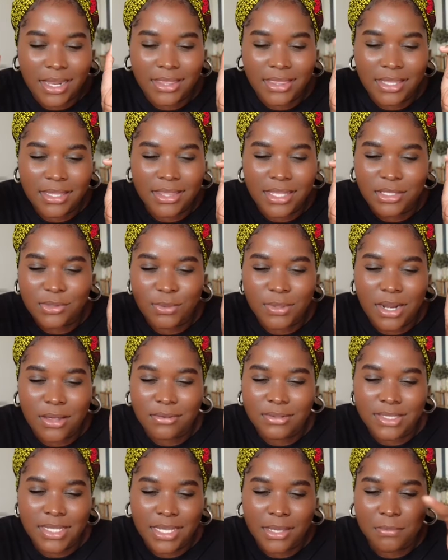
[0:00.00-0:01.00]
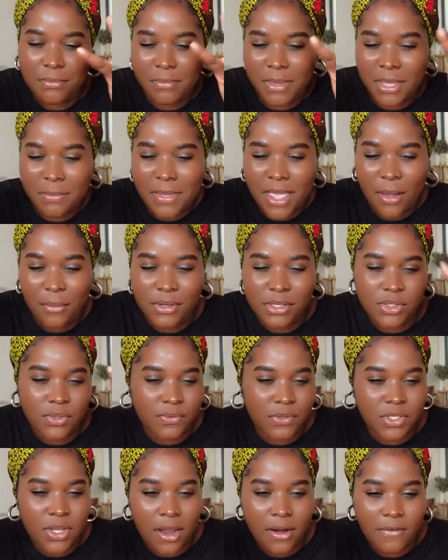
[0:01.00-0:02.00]
I think that's when I was like, maybe I wanna do
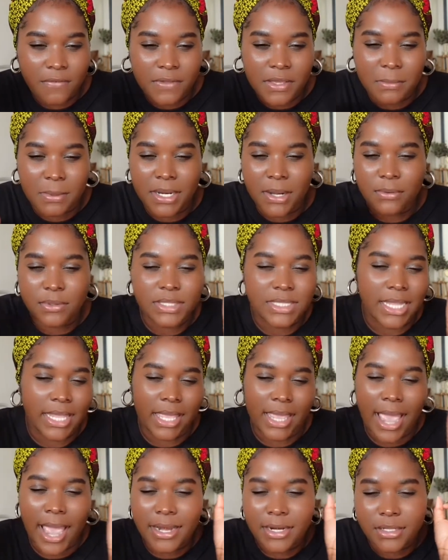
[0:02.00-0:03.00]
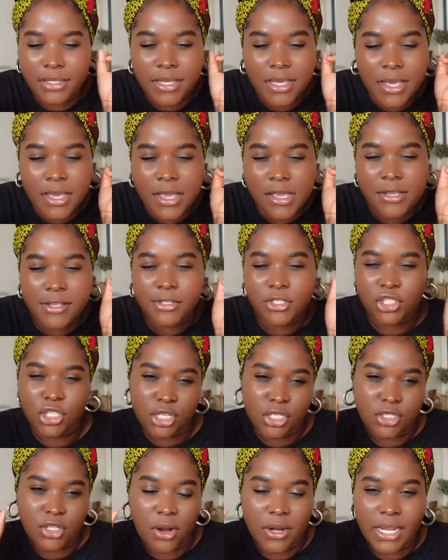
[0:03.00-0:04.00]
photography, but I was like kinda
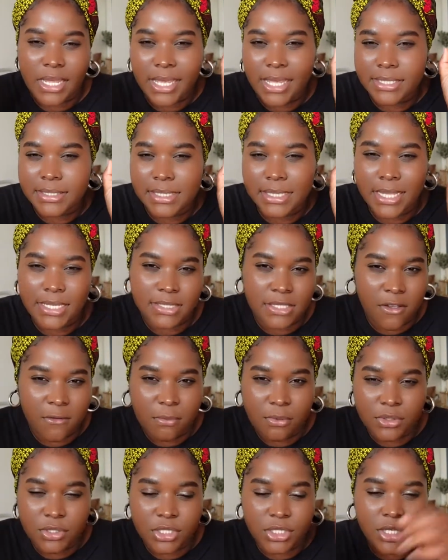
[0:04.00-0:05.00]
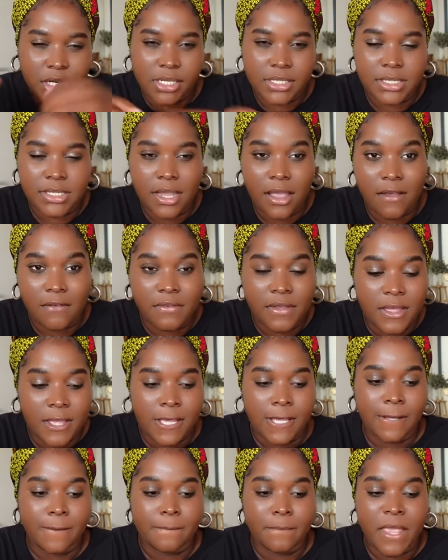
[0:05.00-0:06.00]
just starting into like self-portraiture and stuff.
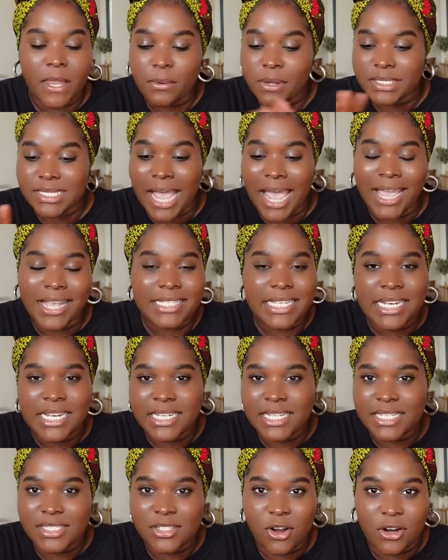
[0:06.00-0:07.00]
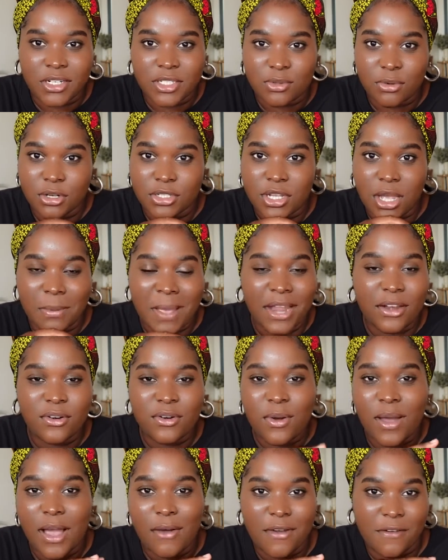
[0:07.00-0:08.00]
Anyways, I attended this artist workshop. I don't
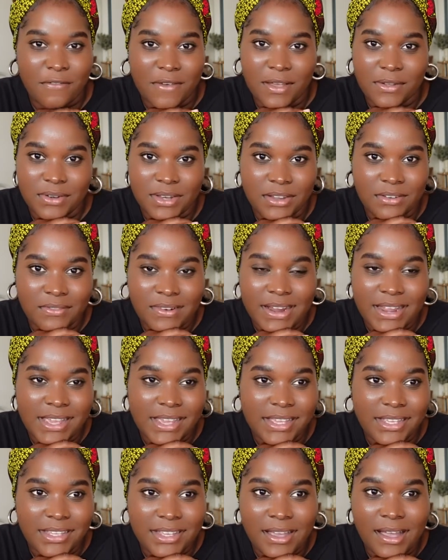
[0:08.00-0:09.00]
know how I found it, right?